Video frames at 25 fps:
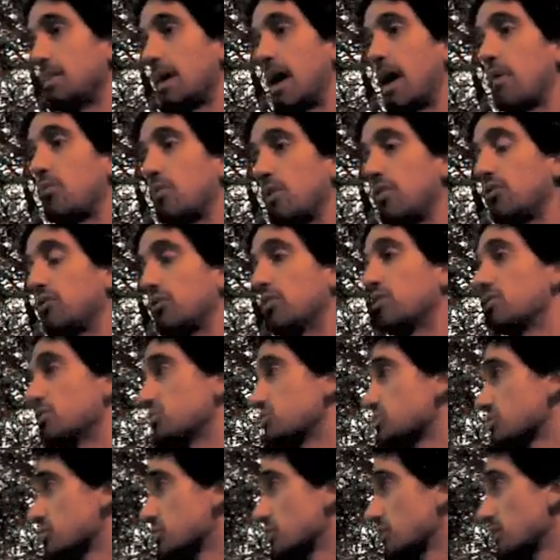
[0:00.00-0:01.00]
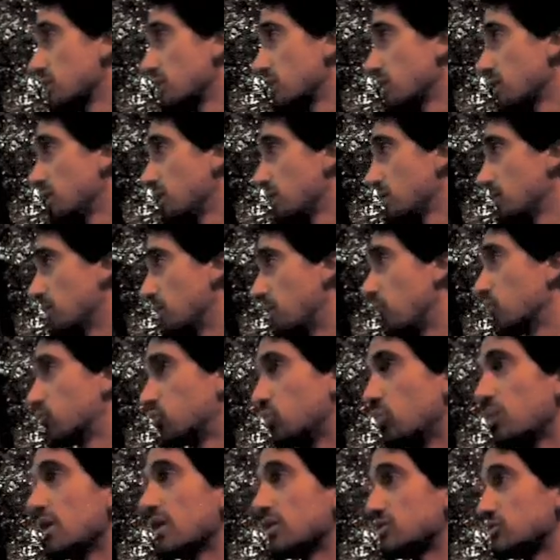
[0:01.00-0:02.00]
our research, because
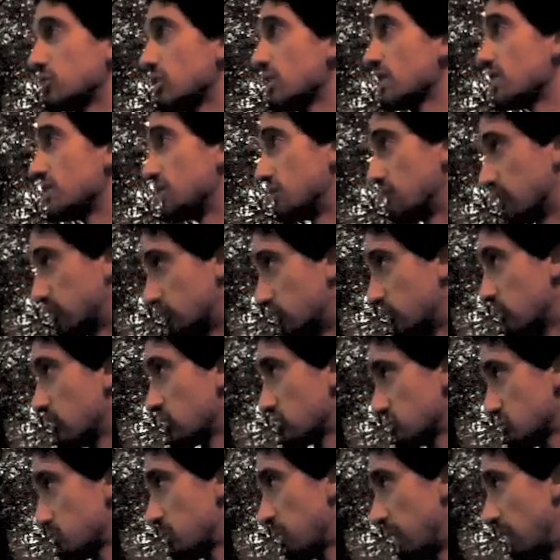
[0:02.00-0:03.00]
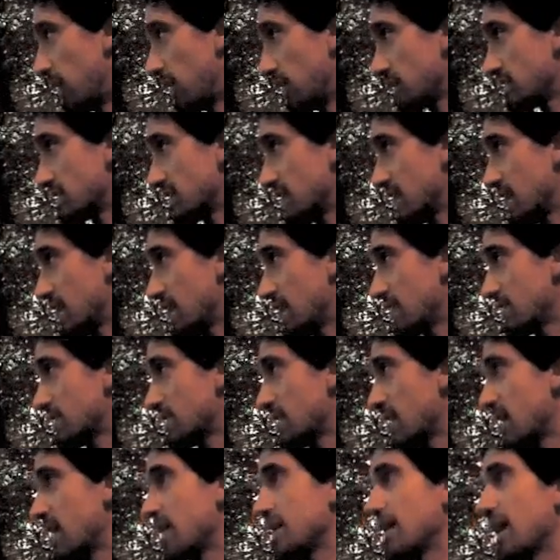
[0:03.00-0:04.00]
we are doing the research part and
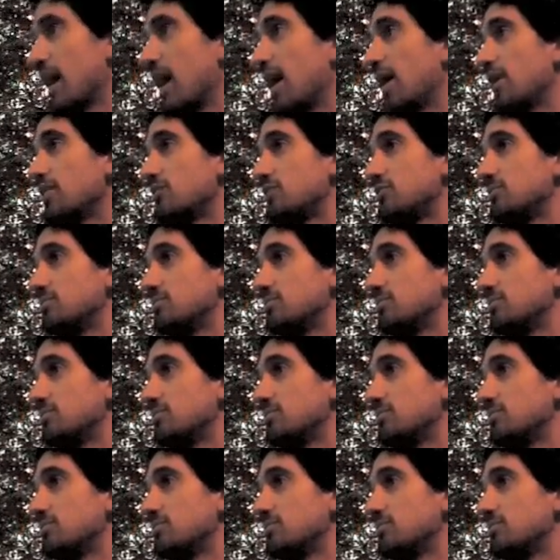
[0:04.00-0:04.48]
they are